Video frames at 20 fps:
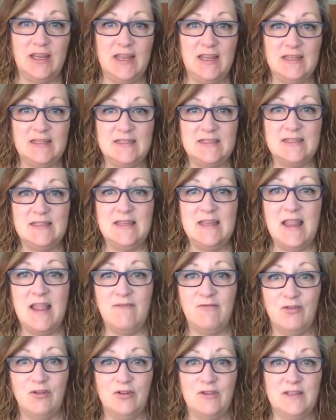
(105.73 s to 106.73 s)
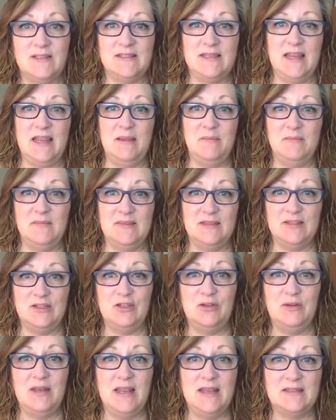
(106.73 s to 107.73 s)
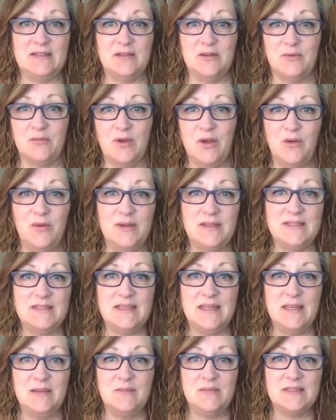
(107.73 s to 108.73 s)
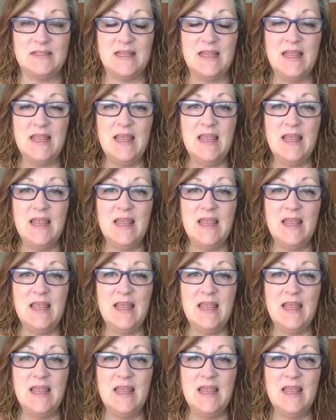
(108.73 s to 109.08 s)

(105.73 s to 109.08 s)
It's never the same 2 days in a row, it seems.